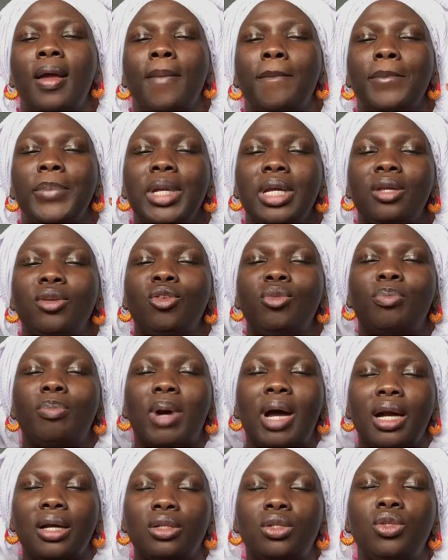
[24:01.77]
bring you
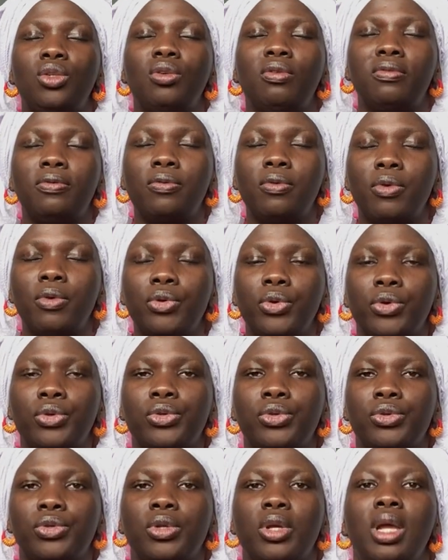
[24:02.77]
back to your
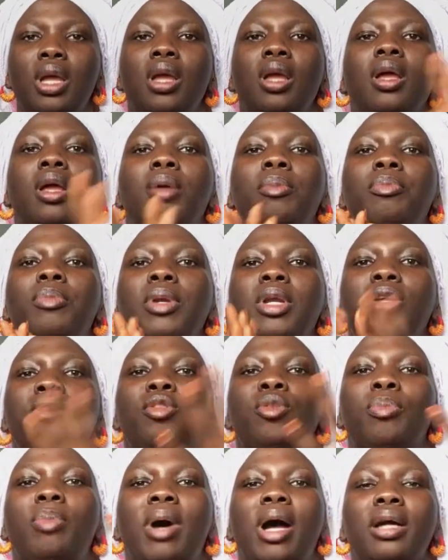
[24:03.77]
focus, bring you
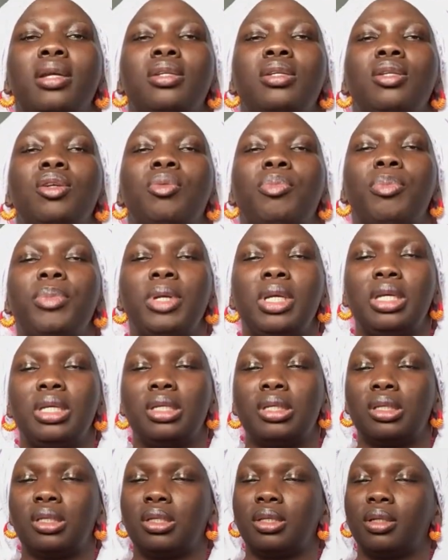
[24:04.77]
back to your
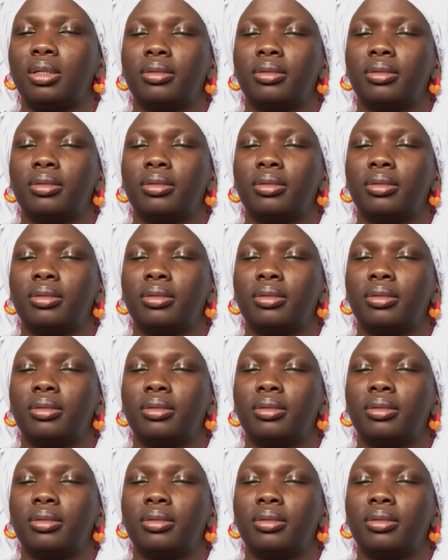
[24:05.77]
peace.